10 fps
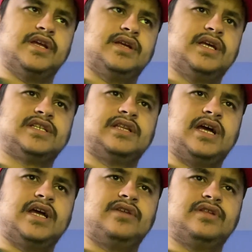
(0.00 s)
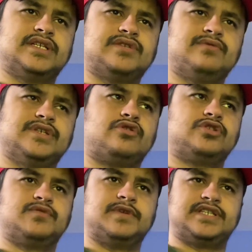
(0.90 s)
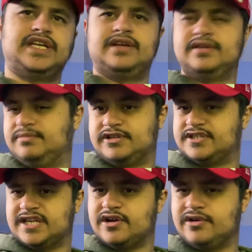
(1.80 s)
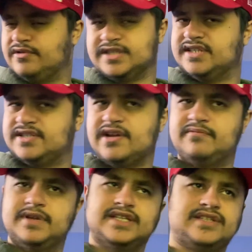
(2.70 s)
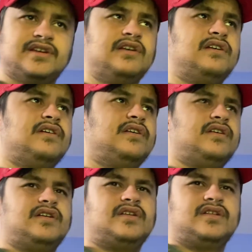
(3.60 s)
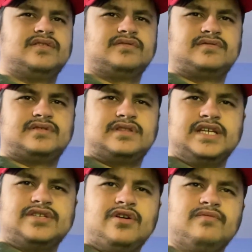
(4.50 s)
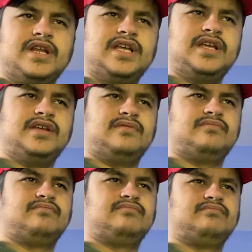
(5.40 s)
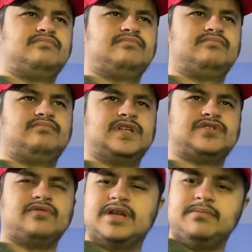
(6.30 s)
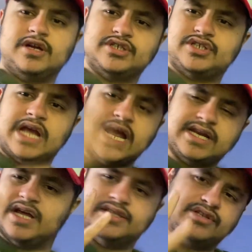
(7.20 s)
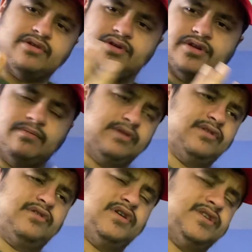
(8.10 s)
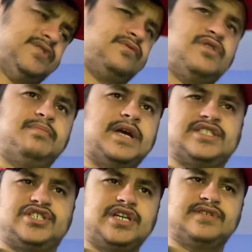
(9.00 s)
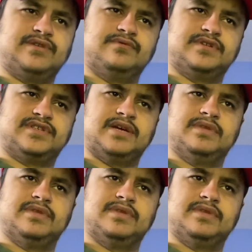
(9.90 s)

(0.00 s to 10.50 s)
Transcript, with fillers: It hasn't like I know there's always controversy because of their owners and stuff, but there's there's not really there's not really much headlines going on around Newcastle compared to Chelsea all the time.